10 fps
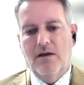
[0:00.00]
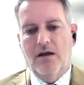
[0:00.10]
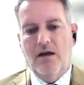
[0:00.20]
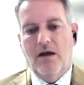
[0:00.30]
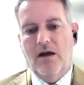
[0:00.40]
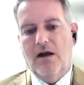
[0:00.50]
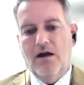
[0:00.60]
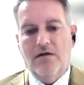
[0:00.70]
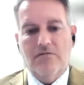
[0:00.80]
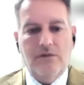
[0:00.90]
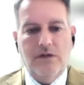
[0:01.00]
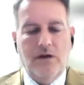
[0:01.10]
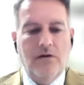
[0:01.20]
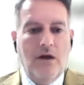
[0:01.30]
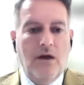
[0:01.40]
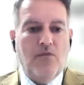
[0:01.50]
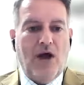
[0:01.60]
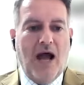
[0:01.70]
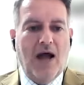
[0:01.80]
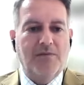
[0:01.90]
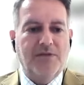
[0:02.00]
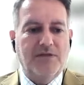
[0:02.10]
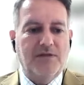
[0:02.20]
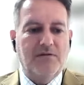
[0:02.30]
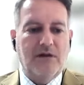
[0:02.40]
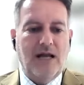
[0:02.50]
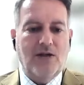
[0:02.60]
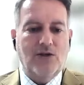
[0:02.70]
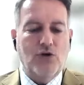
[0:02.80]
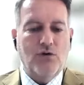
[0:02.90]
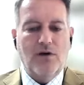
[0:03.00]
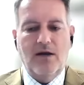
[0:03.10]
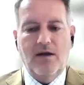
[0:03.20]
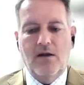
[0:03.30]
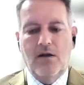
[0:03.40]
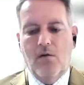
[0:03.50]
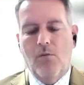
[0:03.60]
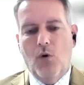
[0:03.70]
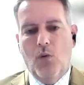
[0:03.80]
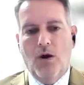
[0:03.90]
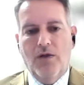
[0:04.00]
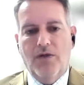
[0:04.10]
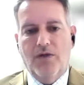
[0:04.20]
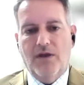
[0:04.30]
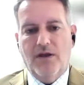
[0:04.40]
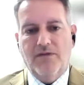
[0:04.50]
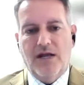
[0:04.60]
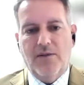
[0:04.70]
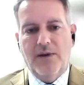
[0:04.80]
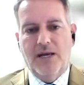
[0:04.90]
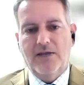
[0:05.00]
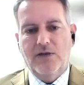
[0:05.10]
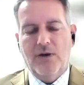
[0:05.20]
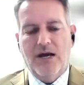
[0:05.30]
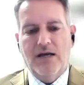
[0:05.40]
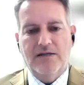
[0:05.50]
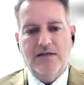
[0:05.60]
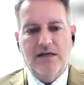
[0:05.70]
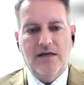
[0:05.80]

you know, perhaps electorally more worthy than Naftali Bennett, who had,